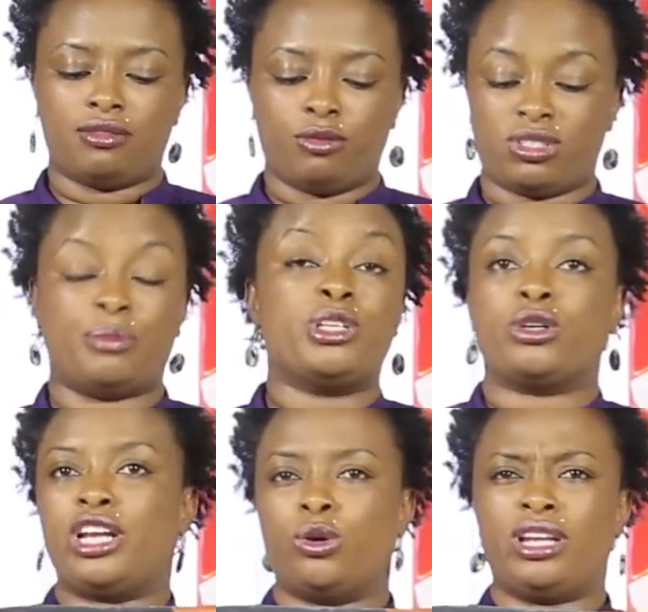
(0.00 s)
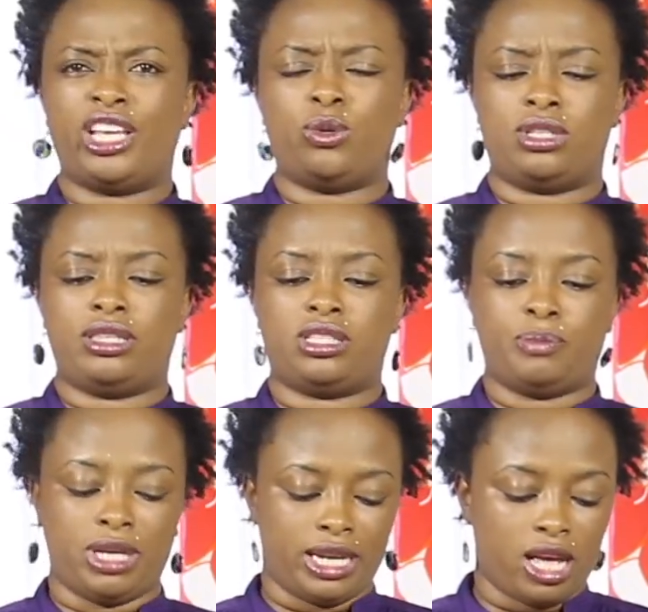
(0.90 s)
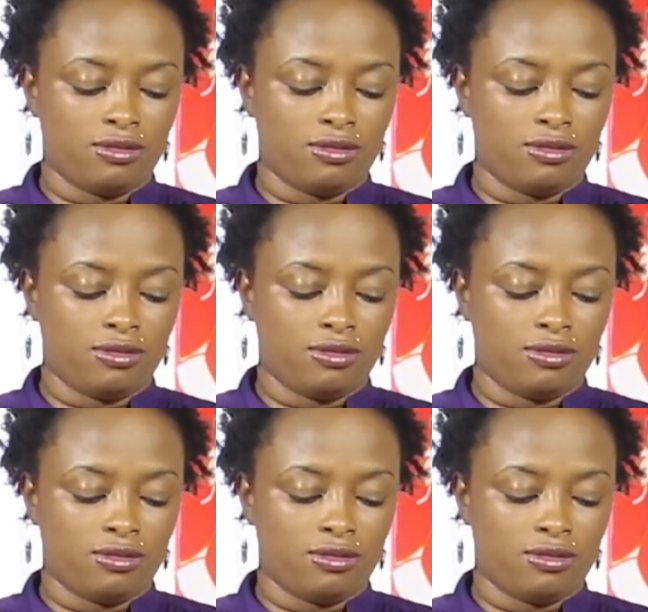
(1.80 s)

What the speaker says: for some reason I don't like using this big knife,